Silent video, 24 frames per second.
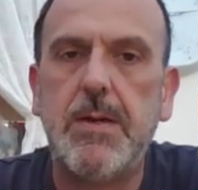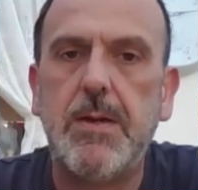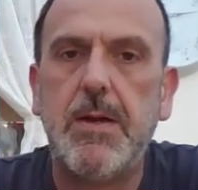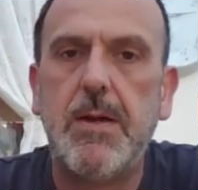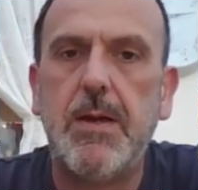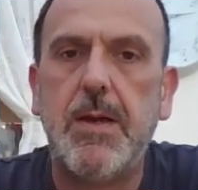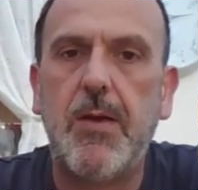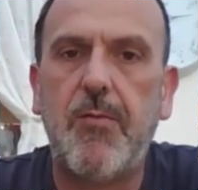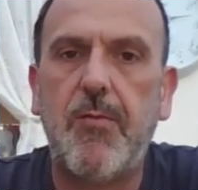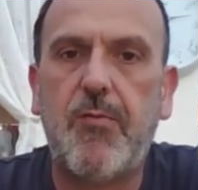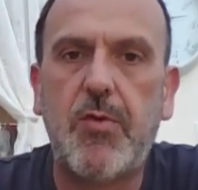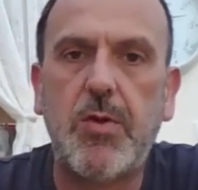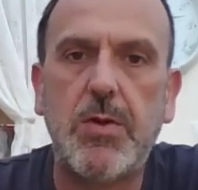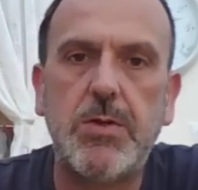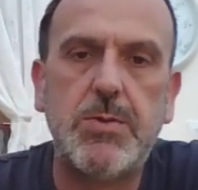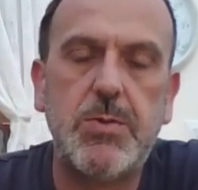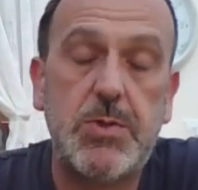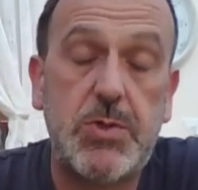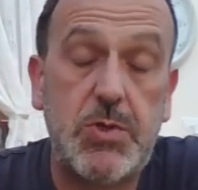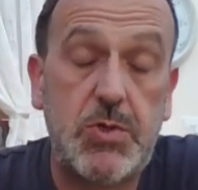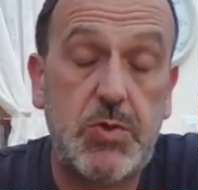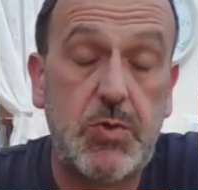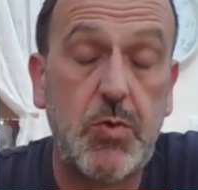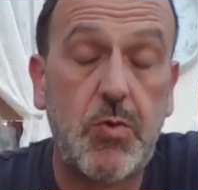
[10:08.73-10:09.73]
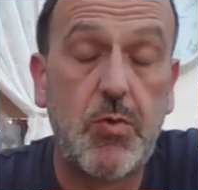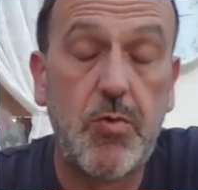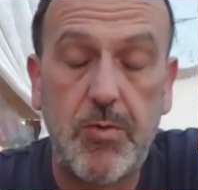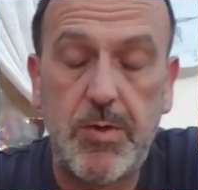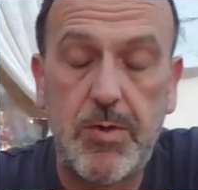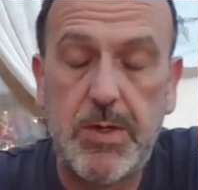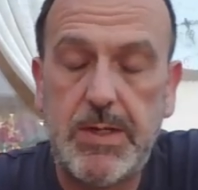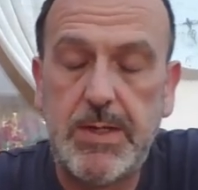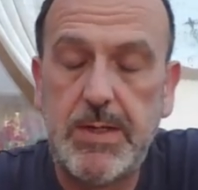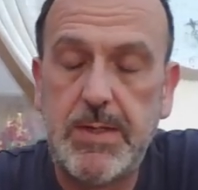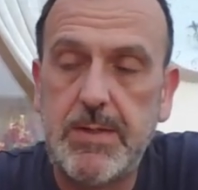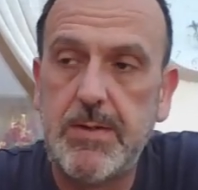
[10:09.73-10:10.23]
if you're going to do a story,
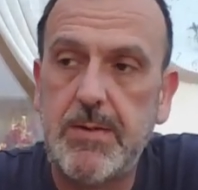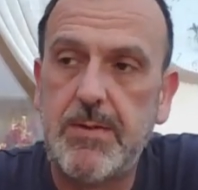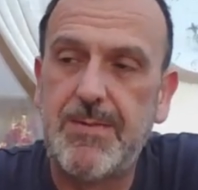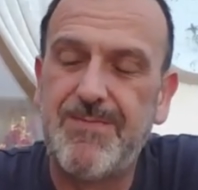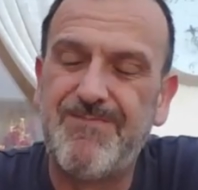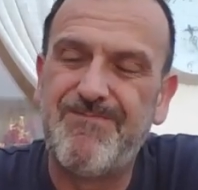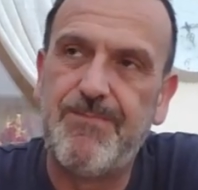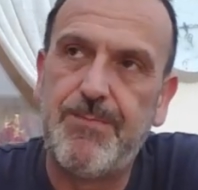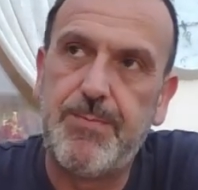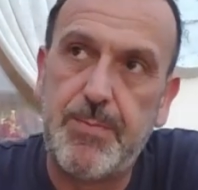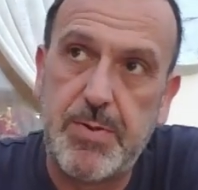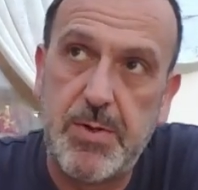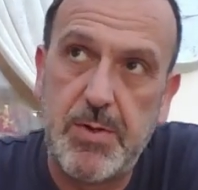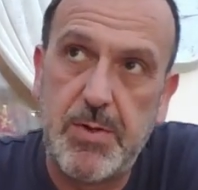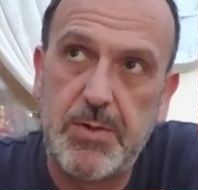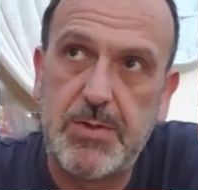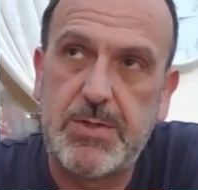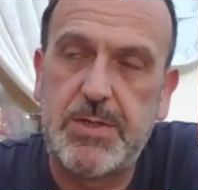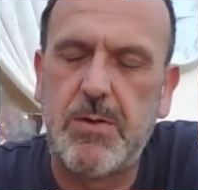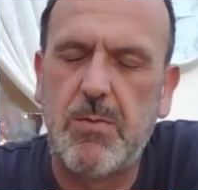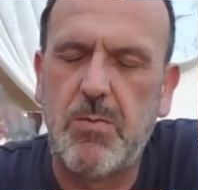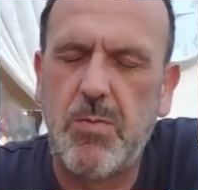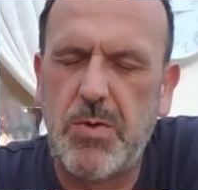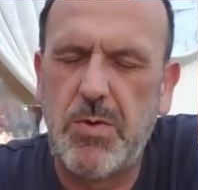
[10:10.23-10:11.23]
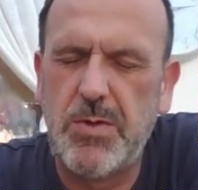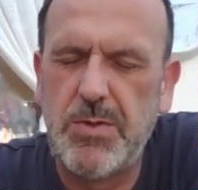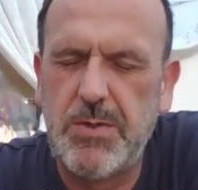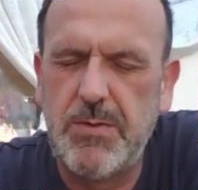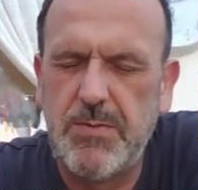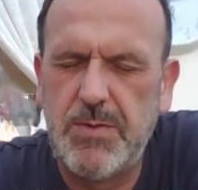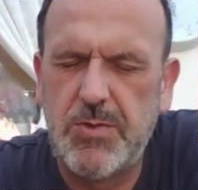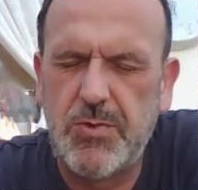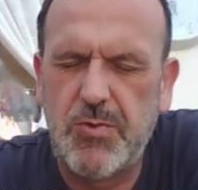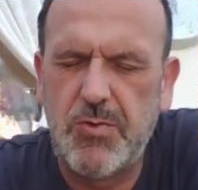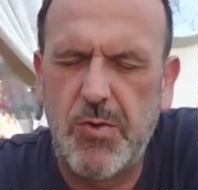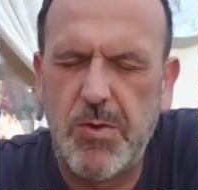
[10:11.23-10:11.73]
personally I want to do a
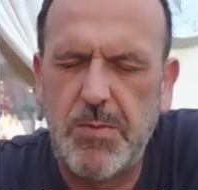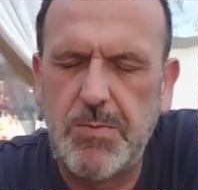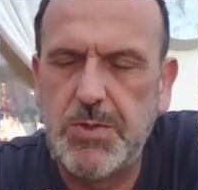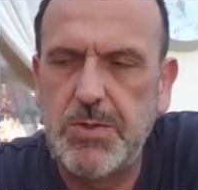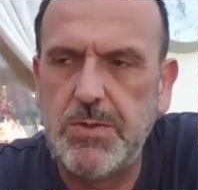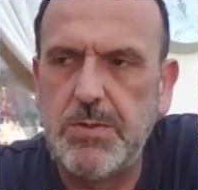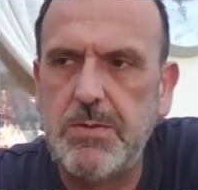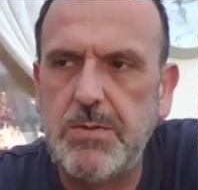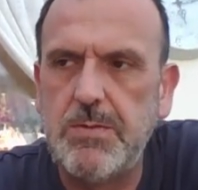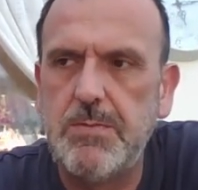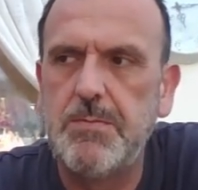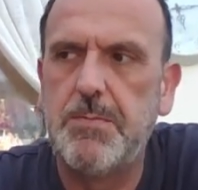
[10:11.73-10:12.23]
description,